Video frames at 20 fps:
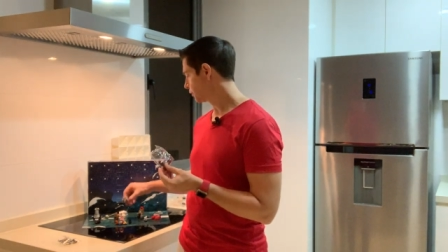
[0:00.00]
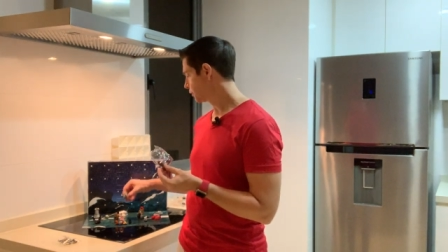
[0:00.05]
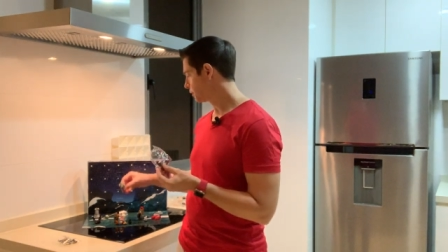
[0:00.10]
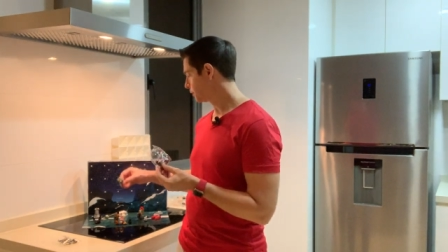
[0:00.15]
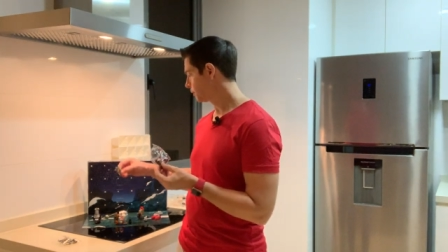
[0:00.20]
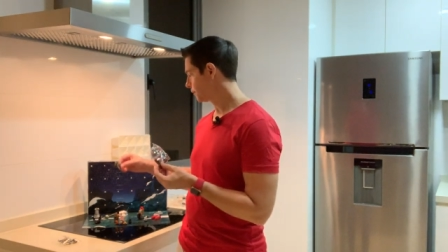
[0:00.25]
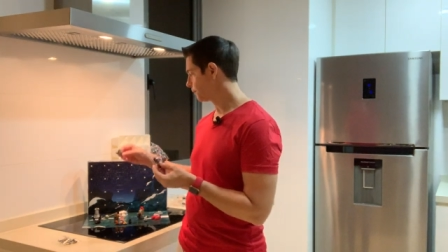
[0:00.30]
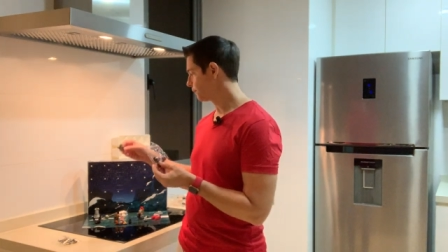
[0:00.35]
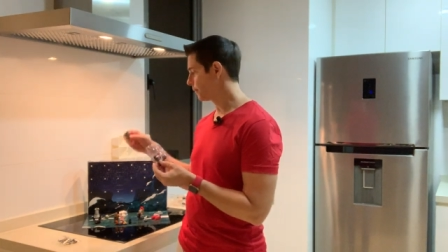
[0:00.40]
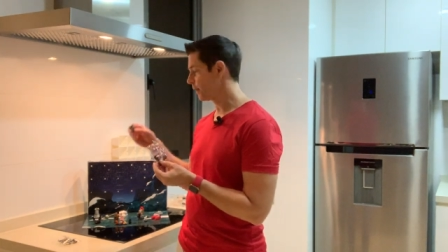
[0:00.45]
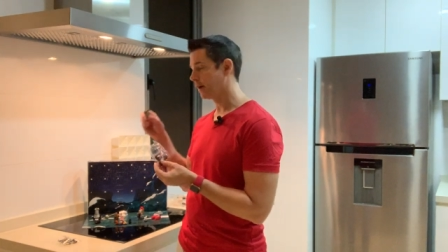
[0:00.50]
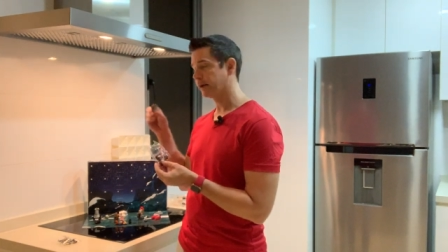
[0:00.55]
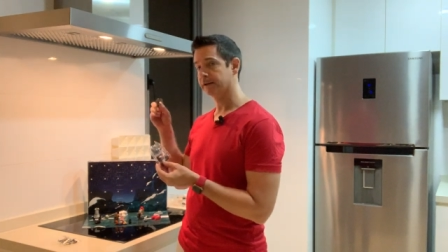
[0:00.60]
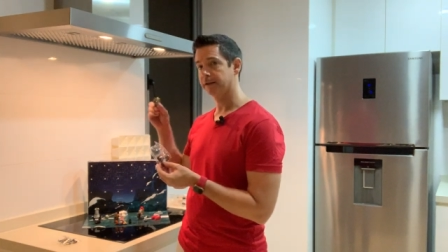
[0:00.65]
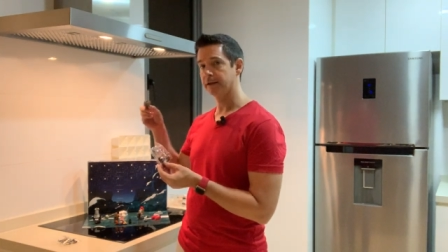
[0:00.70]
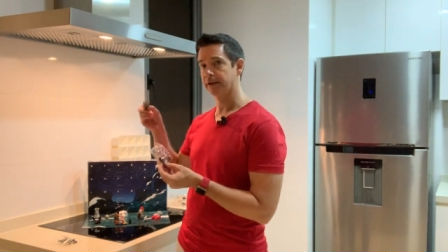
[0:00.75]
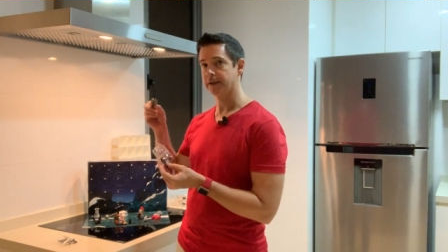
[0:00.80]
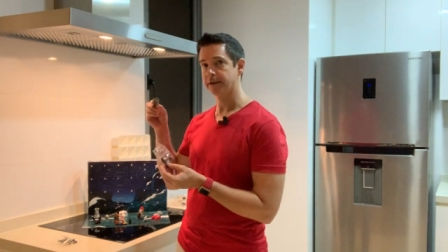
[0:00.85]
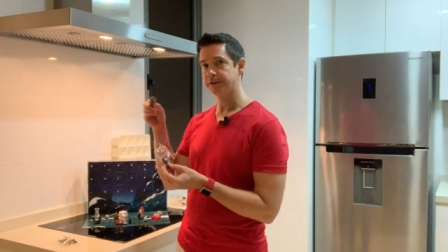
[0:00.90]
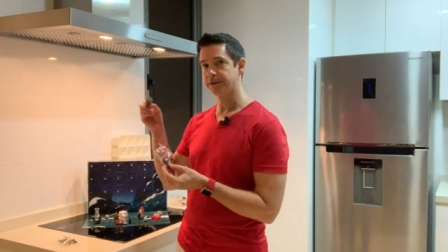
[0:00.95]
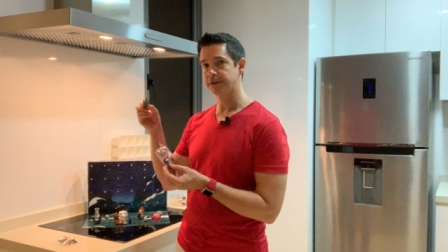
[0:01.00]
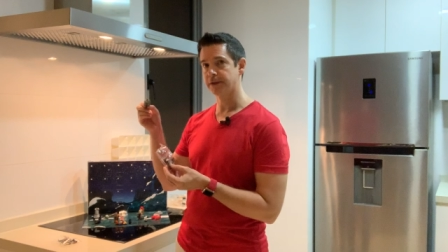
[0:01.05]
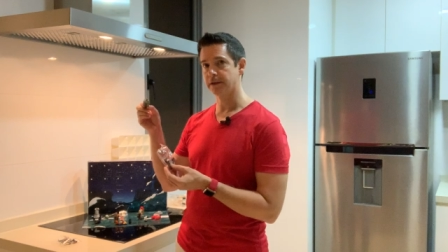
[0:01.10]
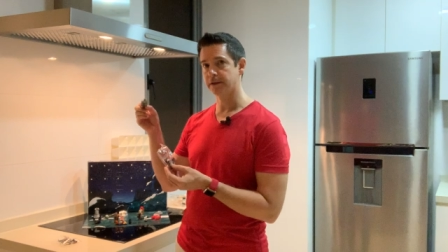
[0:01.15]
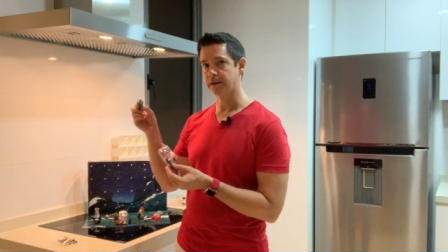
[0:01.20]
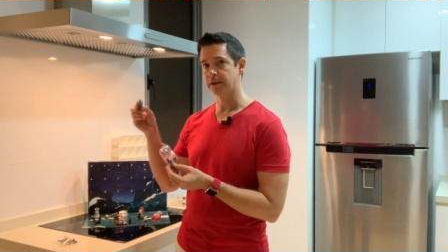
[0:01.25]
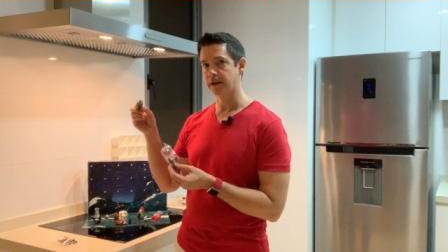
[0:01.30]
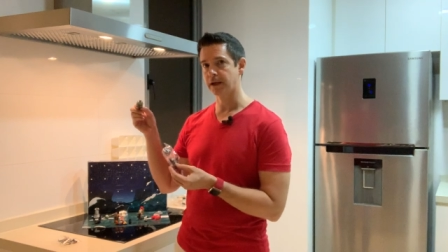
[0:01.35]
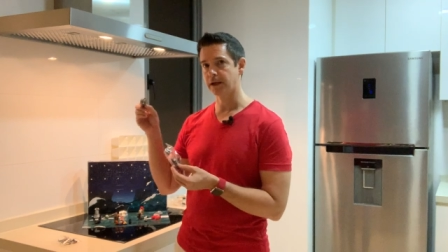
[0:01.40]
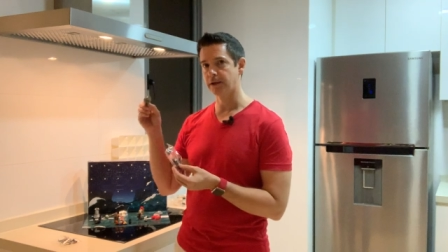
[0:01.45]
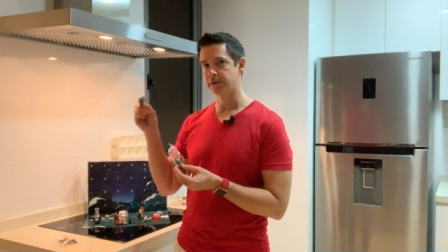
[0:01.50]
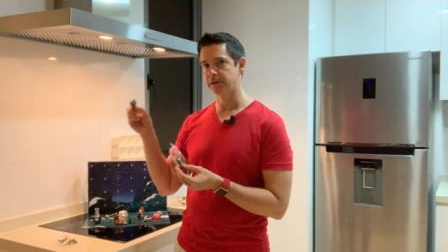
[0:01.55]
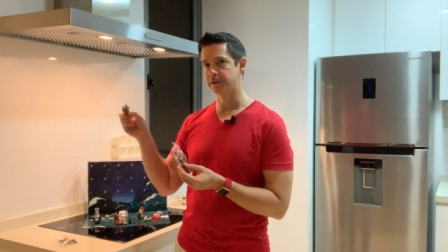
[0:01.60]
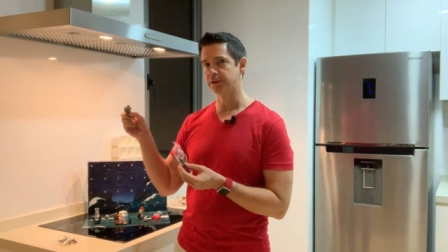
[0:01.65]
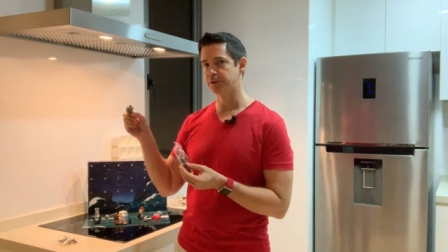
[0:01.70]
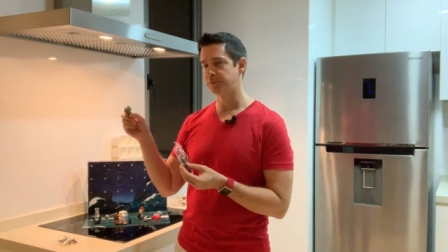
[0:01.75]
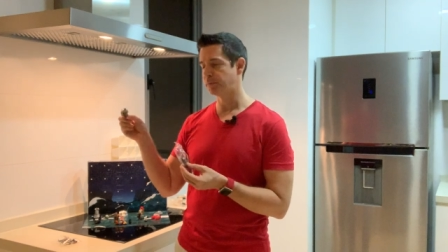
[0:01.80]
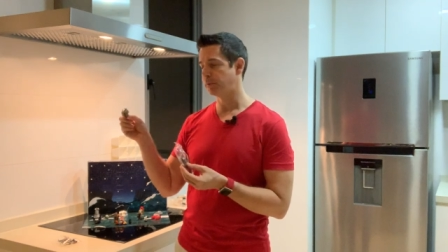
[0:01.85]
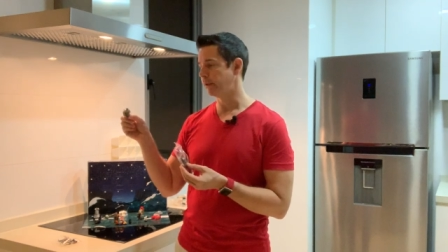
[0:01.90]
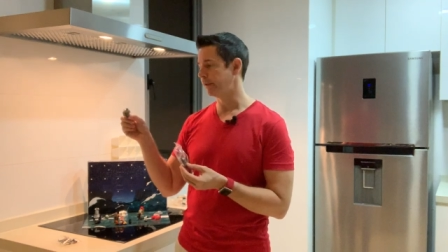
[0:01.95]
to the fact that I said that I would
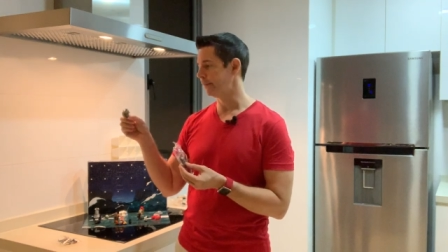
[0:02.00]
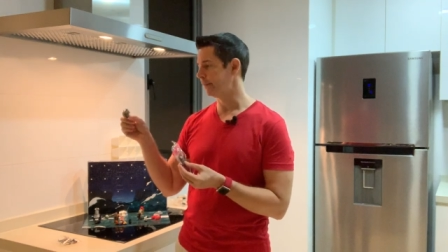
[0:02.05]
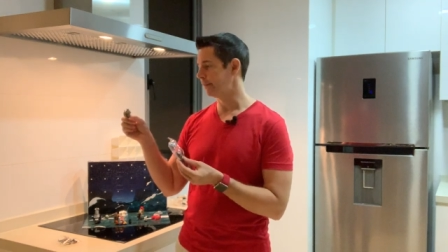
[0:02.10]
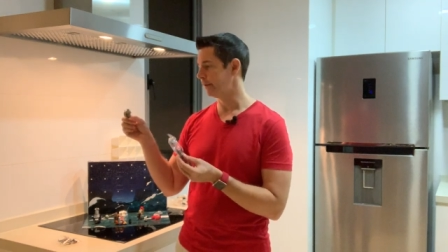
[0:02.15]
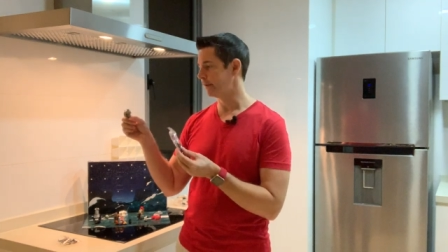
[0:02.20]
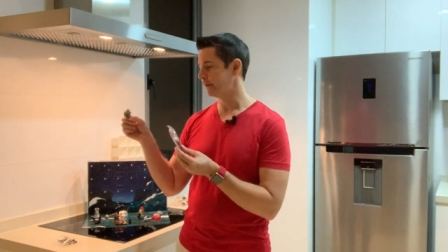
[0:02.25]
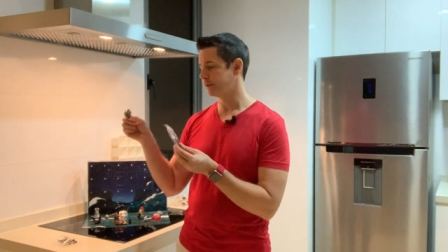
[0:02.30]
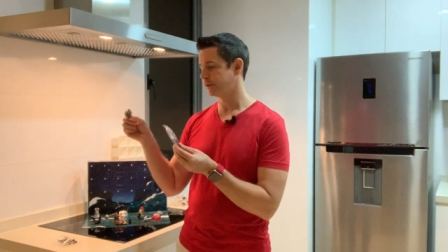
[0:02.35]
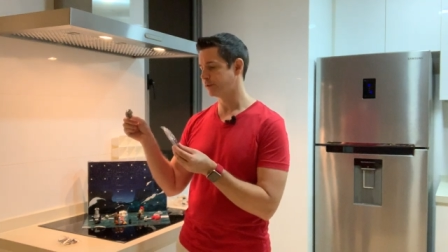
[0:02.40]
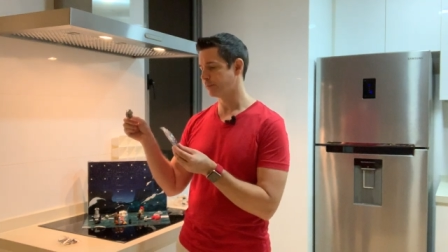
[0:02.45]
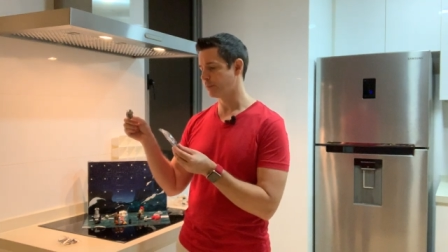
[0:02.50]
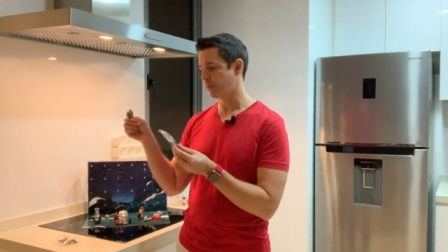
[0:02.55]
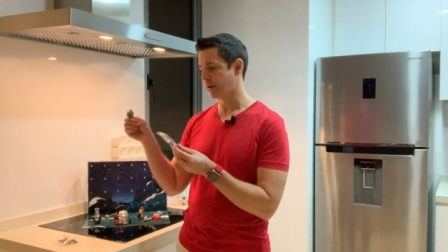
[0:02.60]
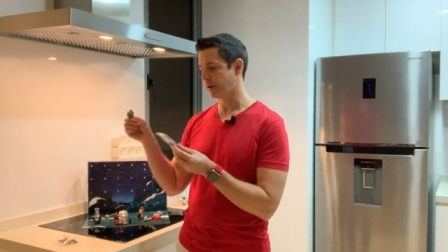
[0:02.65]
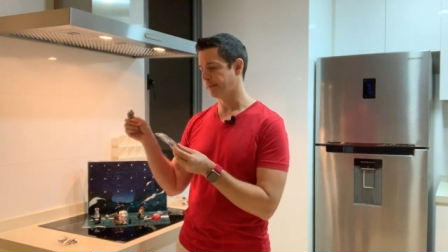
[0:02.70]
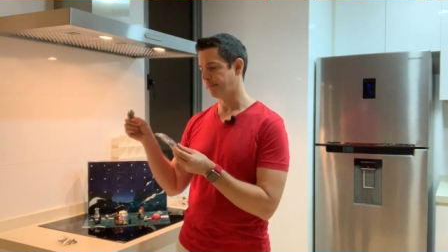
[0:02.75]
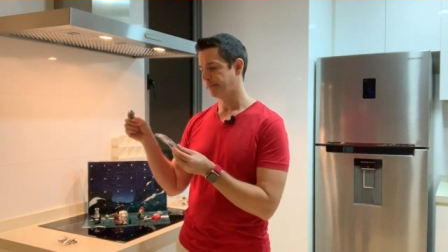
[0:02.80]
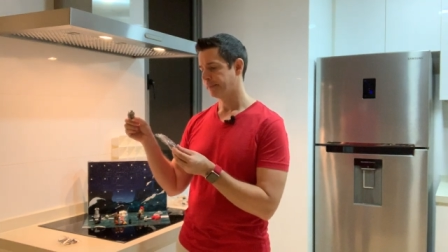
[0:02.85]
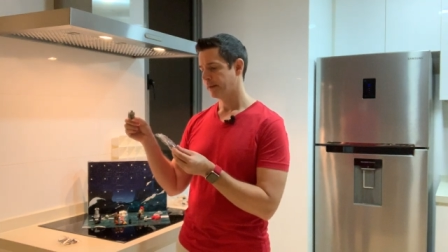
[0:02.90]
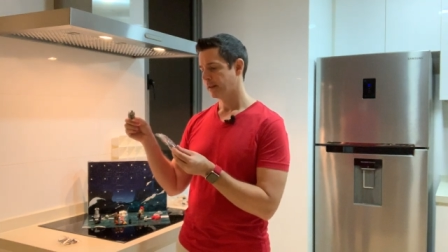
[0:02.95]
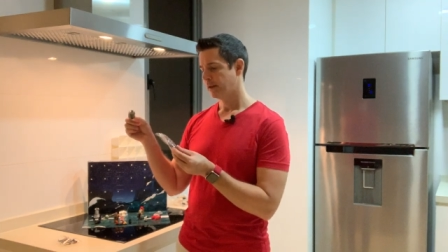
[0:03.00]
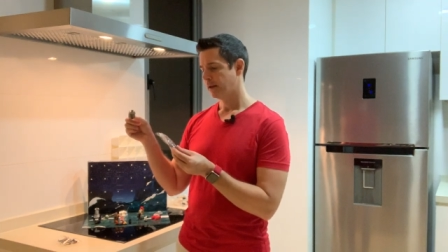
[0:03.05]
display this, but